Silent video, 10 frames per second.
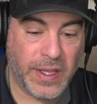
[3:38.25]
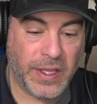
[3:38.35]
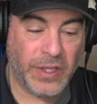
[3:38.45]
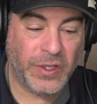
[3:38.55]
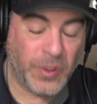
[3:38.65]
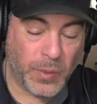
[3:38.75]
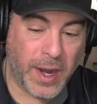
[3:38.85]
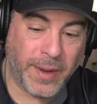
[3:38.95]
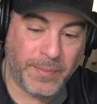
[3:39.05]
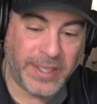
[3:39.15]
you
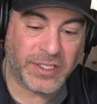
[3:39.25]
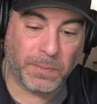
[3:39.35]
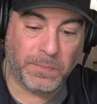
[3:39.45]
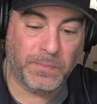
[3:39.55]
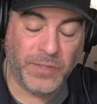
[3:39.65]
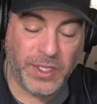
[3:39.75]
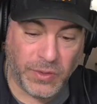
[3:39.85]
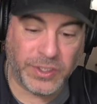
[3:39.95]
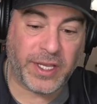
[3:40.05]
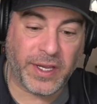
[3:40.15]
want to be
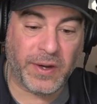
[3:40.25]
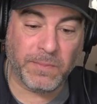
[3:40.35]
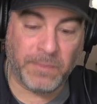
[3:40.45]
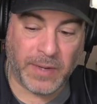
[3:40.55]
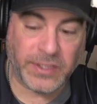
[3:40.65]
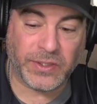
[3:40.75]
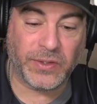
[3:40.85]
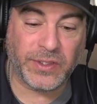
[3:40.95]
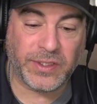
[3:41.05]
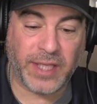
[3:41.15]
using your
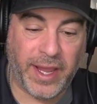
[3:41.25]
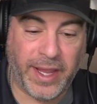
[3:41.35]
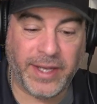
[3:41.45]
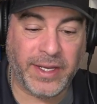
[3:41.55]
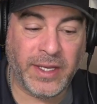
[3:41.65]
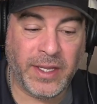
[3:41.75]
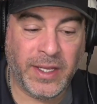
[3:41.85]
muscles in